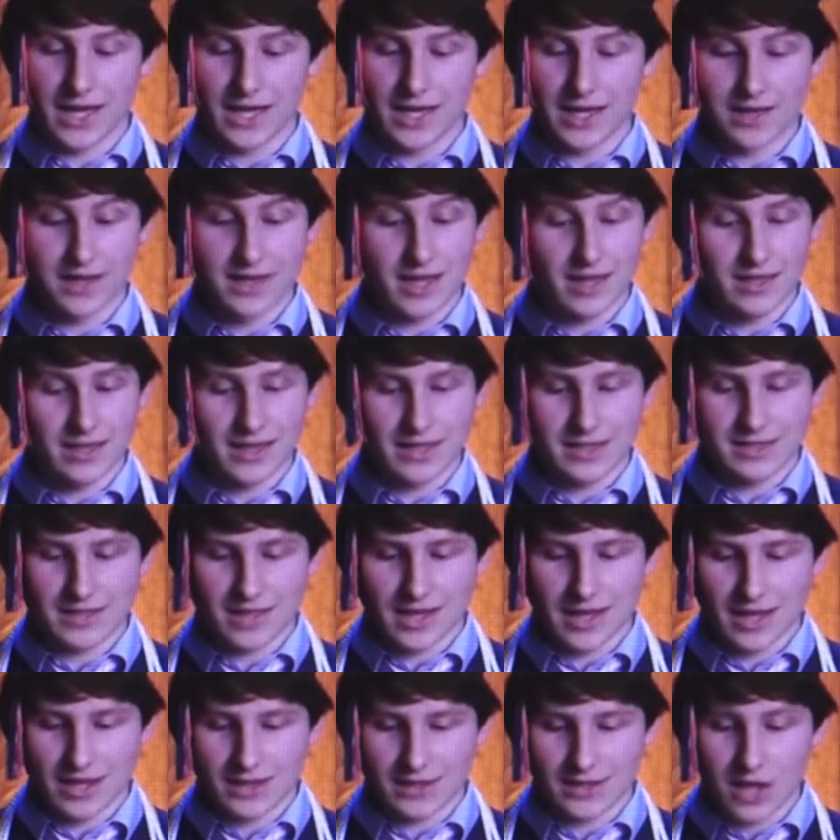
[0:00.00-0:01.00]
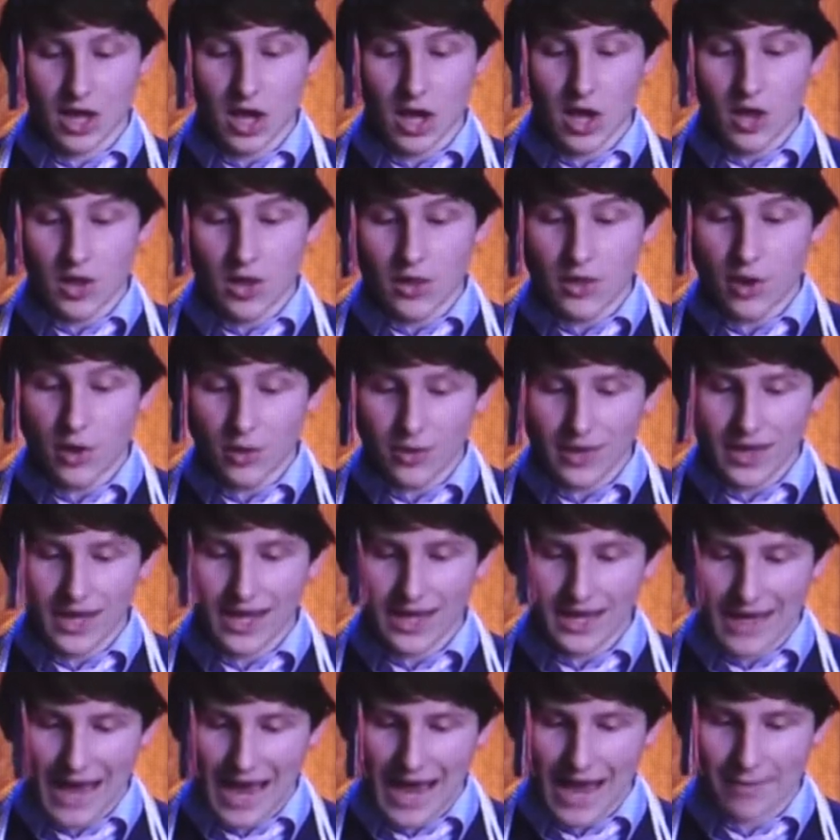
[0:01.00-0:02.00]
had to record their speeches,
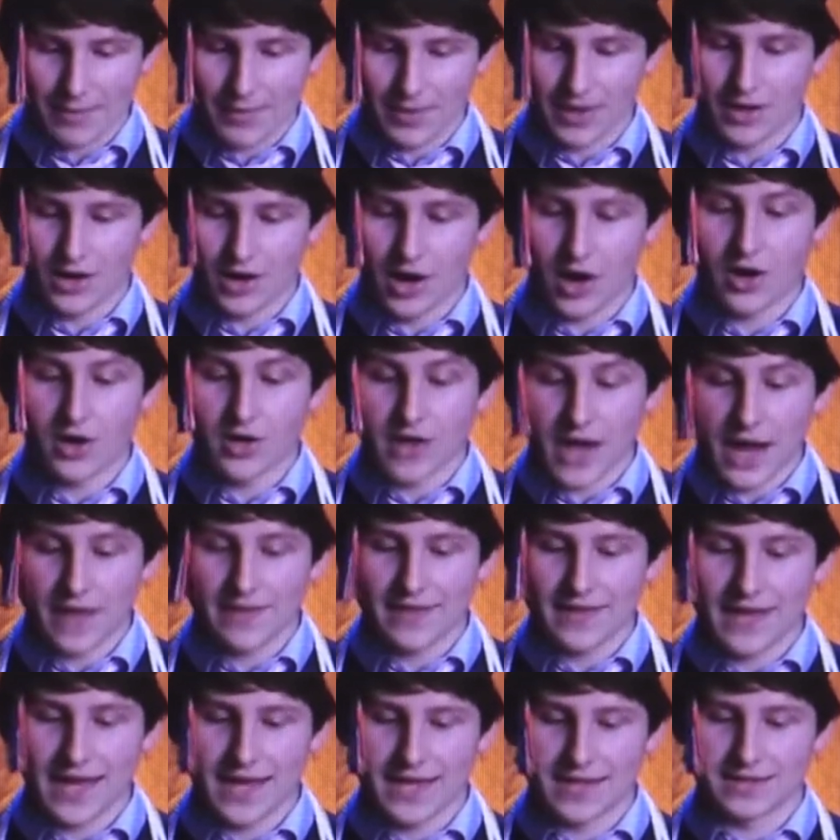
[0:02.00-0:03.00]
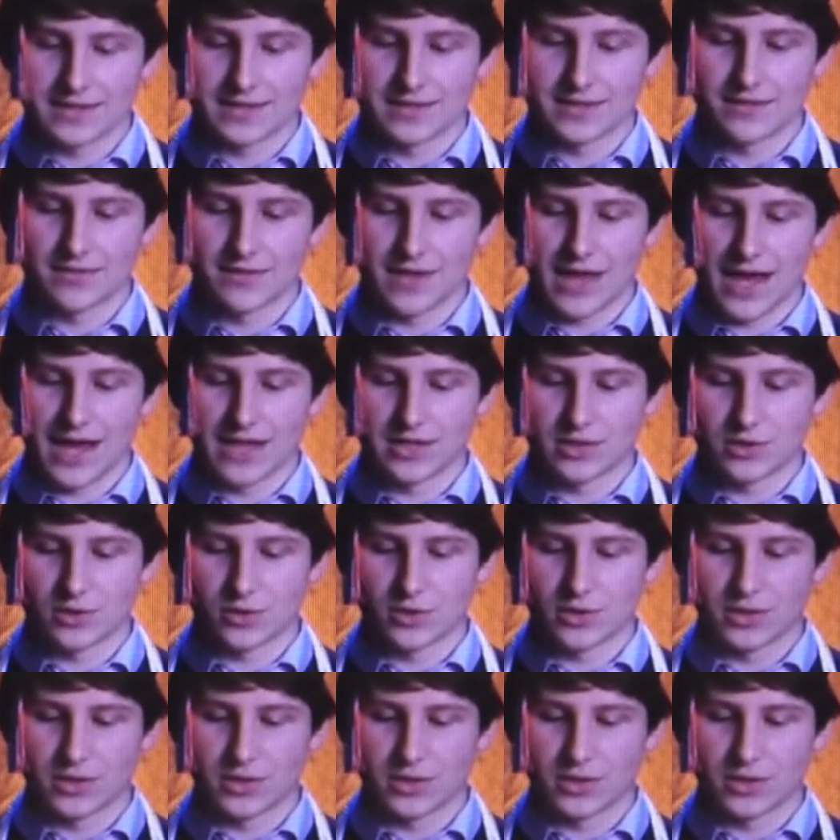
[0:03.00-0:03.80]
which for the most part contained traditional